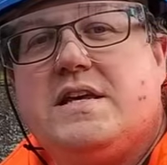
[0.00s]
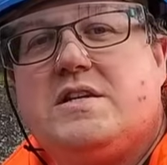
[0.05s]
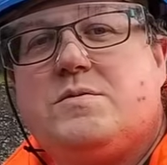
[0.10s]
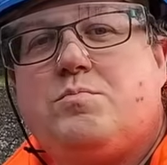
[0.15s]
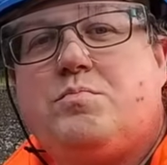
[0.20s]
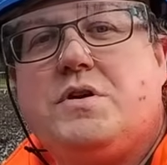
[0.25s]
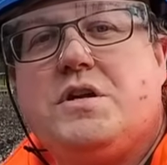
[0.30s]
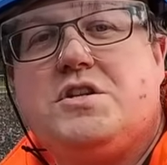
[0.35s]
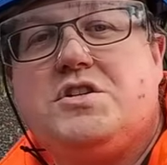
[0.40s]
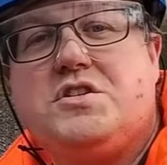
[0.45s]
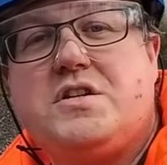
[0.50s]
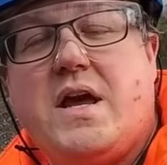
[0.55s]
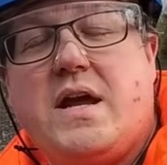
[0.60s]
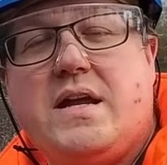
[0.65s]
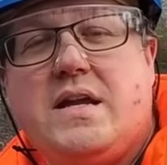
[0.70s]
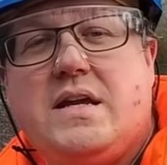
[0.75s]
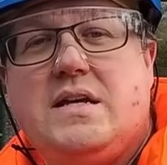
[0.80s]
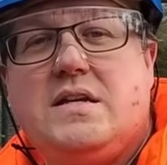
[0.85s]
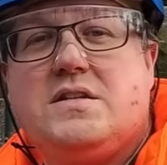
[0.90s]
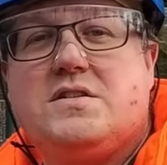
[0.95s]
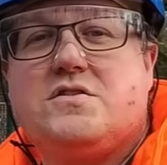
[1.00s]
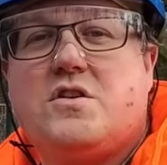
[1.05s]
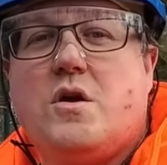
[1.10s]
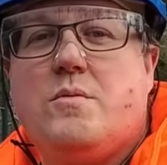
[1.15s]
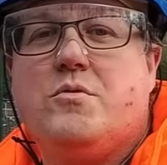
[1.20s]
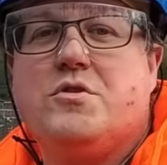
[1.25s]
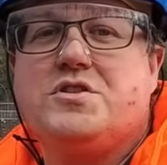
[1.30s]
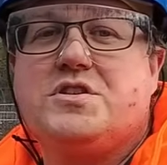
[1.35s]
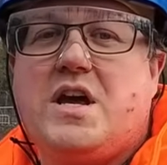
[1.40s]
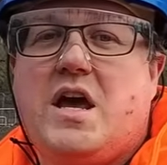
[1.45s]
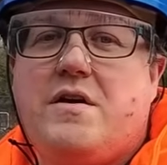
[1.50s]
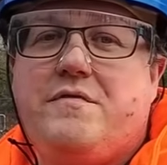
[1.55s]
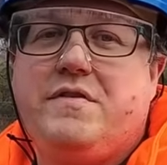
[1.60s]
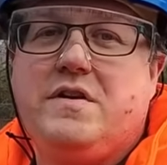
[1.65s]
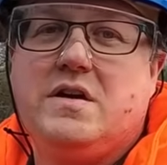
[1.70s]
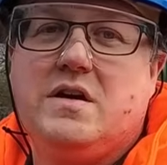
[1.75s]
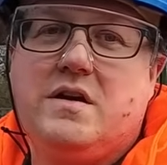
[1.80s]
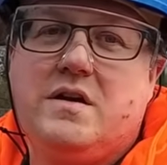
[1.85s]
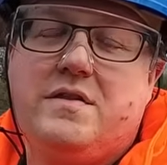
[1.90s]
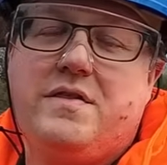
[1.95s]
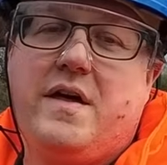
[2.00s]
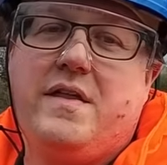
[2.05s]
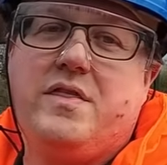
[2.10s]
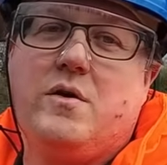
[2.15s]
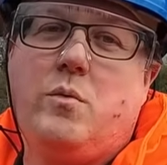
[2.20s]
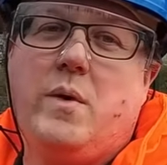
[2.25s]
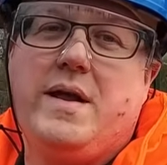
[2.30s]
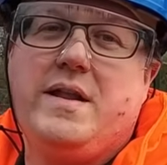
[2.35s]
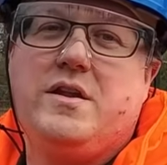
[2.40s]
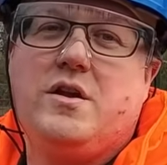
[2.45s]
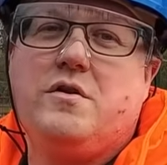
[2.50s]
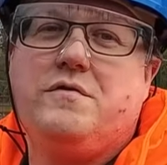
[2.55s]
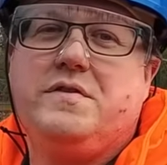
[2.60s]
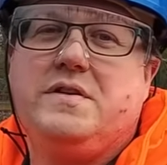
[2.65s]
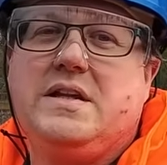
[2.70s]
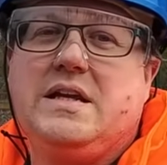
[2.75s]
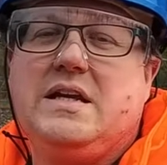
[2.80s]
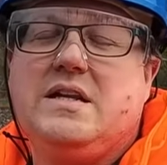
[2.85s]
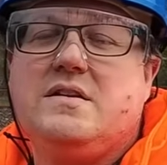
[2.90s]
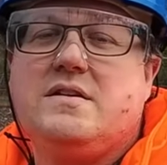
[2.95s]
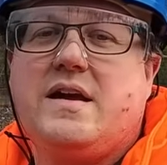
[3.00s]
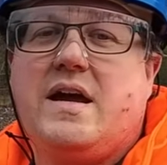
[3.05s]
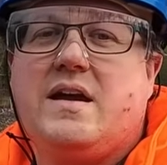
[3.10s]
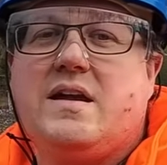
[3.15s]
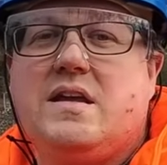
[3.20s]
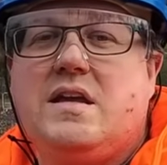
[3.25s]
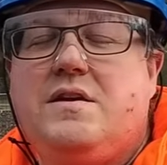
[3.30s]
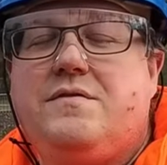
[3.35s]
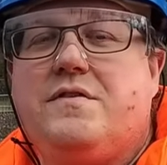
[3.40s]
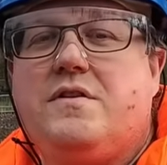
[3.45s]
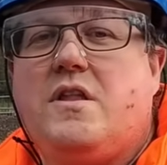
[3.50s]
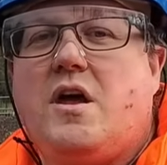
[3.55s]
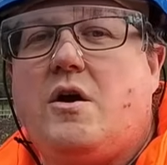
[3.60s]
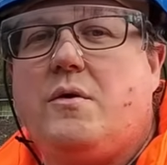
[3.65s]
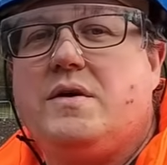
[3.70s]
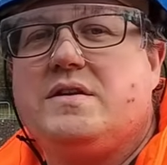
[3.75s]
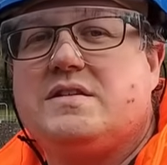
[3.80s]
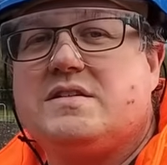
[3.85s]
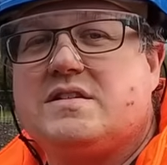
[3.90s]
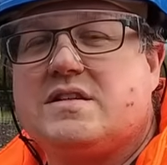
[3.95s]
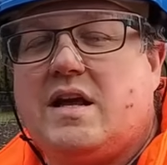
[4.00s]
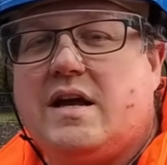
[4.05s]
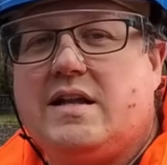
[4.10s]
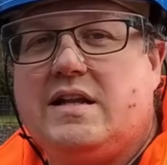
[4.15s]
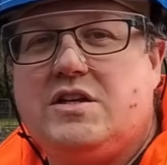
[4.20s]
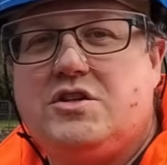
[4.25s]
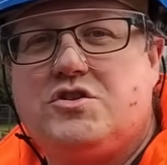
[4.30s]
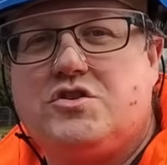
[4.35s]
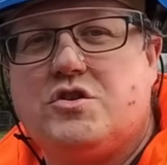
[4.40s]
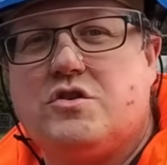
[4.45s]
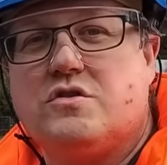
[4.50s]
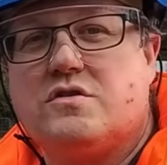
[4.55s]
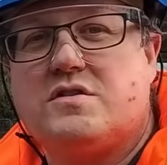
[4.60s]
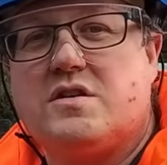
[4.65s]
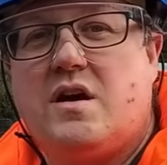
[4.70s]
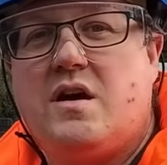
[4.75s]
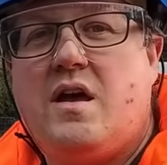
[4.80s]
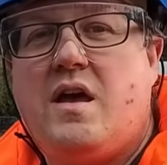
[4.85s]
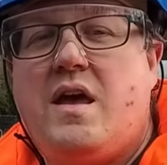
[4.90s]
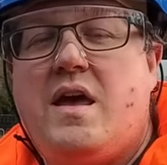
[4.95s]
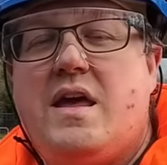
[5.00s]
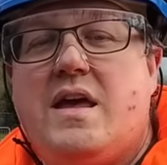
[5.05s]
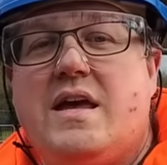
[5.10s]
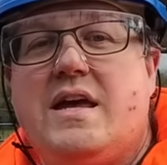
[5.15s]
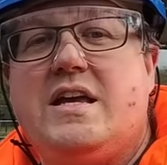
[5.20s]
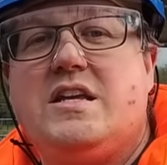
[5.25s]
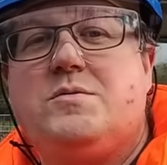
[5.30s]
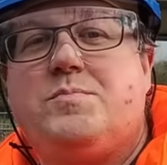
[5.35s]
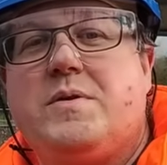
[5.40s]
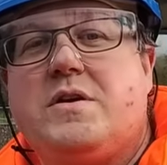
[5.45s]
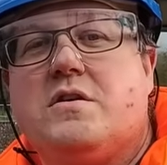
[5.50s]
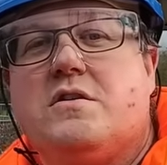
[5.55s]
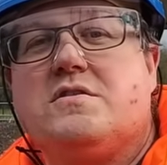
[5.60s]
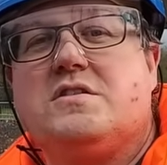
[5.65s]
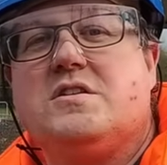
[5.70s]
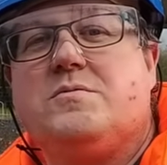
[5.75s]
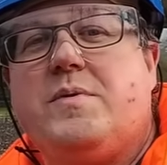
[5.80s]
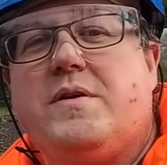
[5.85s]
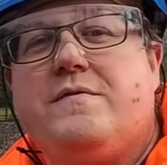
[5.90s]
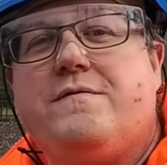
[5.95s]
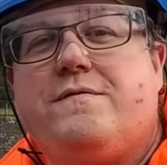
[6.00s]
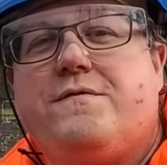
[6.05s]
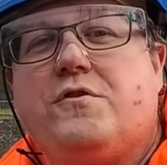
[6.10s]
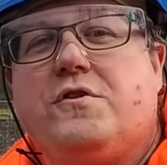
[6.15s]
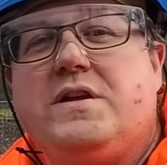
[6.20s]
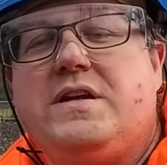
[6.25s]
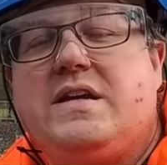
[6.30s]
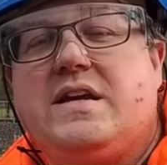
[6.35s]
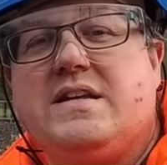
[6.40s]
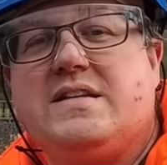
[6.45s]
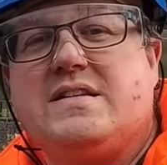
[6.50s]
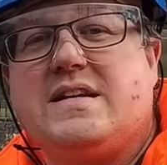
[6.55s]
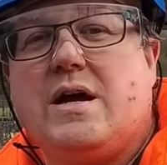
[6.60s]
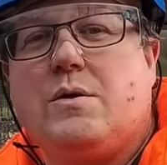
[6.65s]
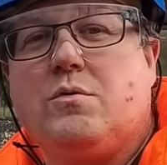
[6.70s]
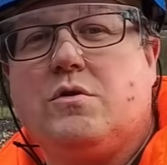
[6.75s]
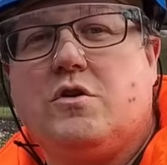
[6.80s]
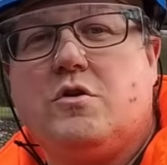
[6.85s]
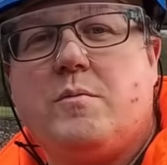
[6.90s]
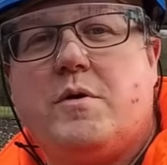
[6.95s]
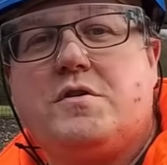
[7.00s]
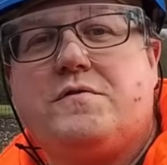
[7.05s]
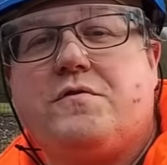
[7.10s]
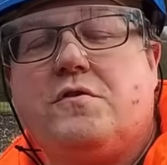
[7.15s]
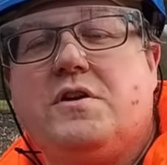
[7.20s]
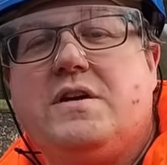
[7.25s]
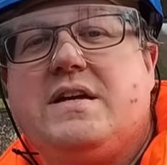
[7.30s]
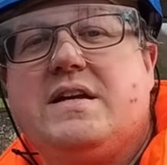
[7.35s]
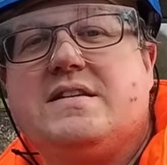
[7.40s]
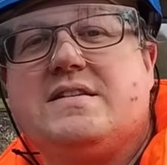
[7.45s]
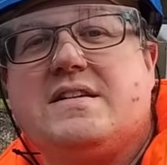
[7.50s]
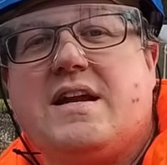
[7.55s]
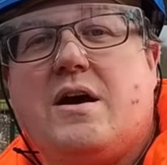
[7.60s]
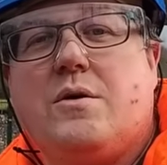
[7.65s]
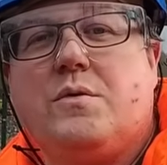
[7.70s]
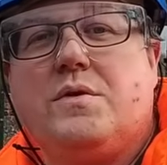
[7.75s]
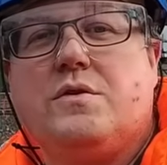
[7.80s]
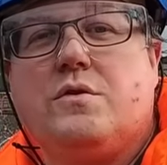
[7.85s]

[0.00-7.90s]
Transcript: this bridge deck is so much heavier than the Wendover Dean deck, even though it's slightly shorter, is because it's been fully kitted out, well almost fully kitted out